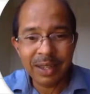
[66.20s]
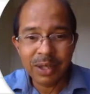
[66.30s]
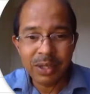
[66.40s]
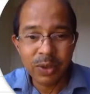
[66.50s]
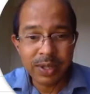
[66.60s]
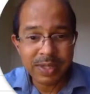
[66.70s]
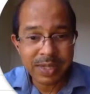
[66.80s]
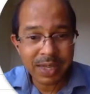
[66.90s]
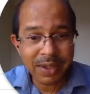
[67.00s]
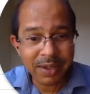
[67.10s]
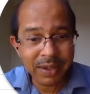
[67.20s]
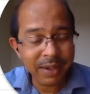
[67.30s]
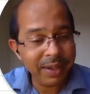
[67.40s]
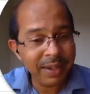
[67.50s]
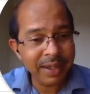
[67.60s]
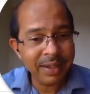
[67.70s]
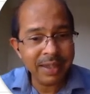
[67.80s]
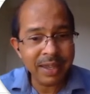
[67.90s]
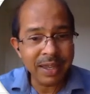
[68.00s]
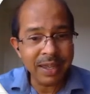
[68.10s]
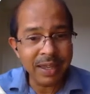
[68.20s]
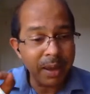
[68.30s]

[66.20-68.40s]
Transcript: you can see here the